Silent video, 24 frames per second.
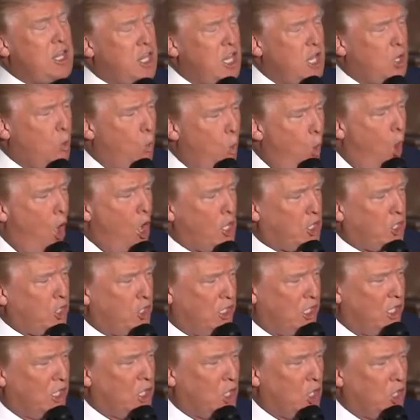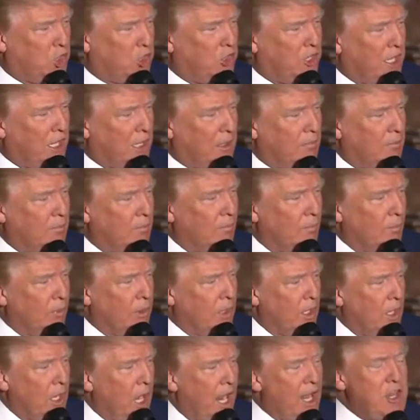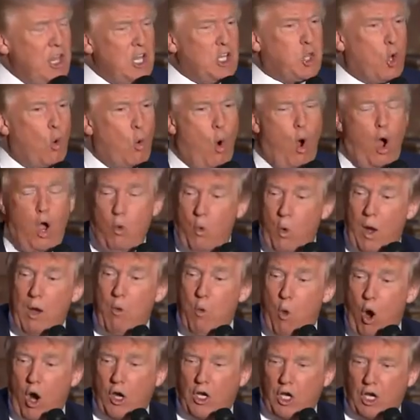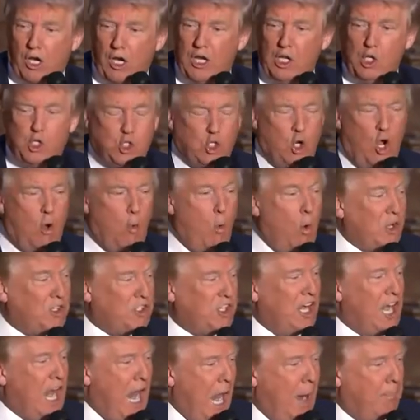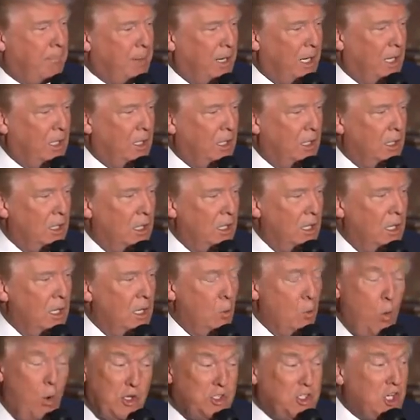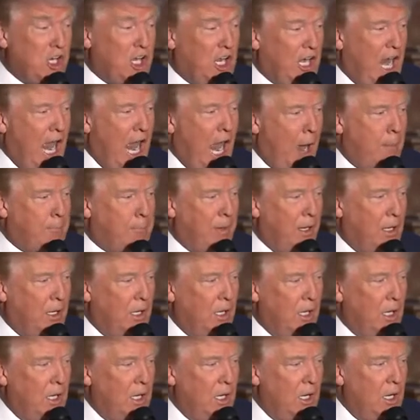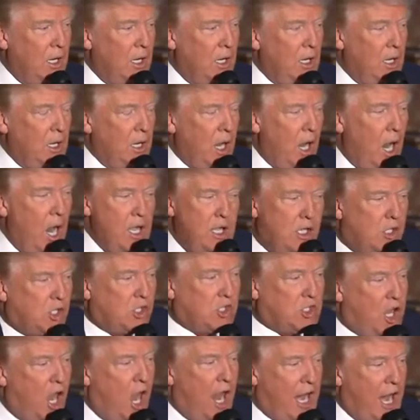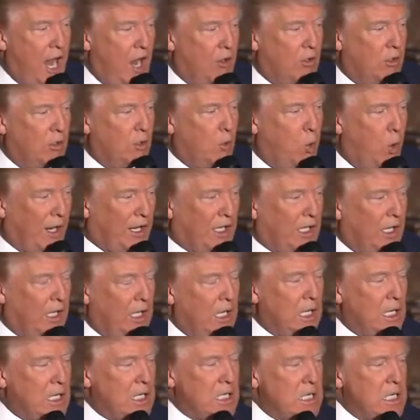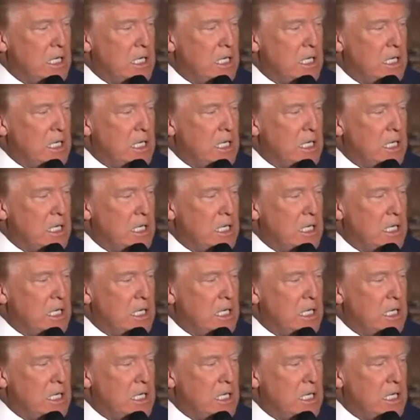I think Walker did a good thing. I think the way Walker, he saw it wasn't happening, wasn't going to happen, and he just got out quickly.